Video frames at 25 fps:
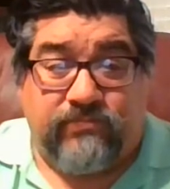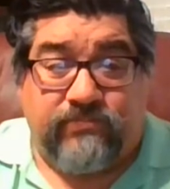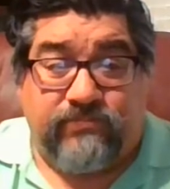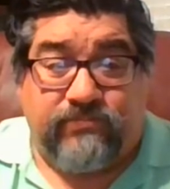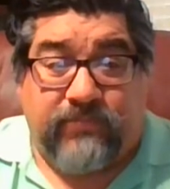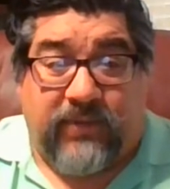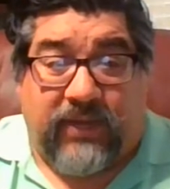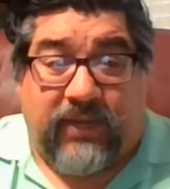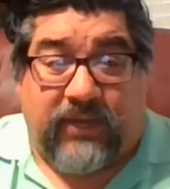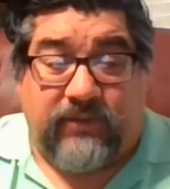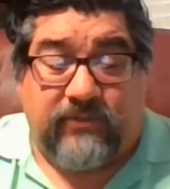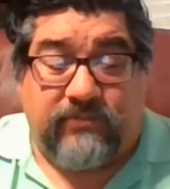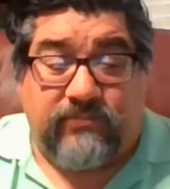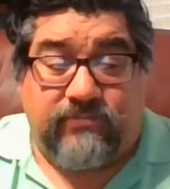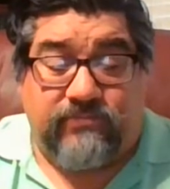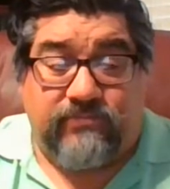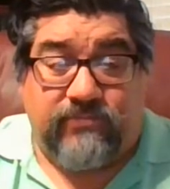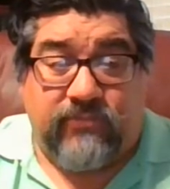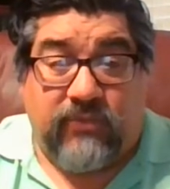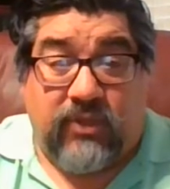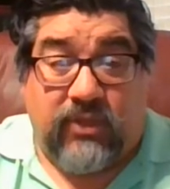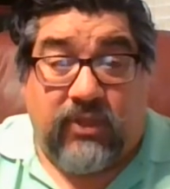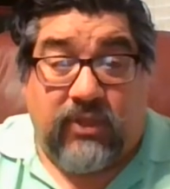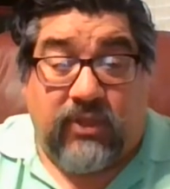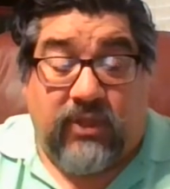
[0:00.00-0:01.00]
But
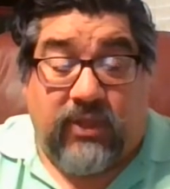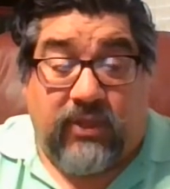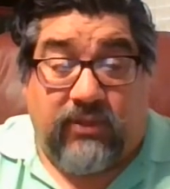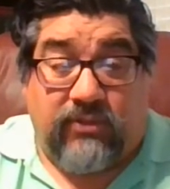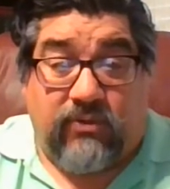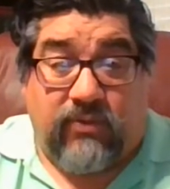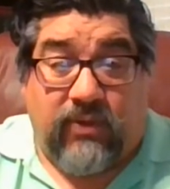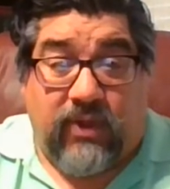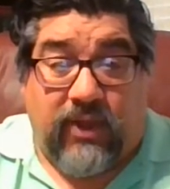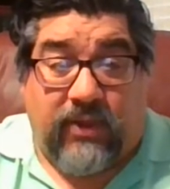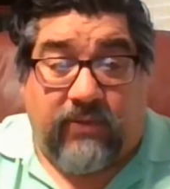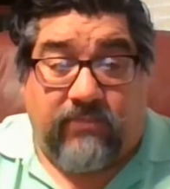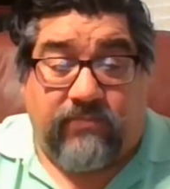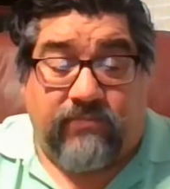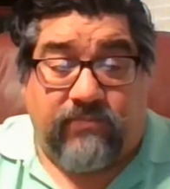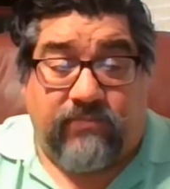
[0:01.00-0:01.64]
either way,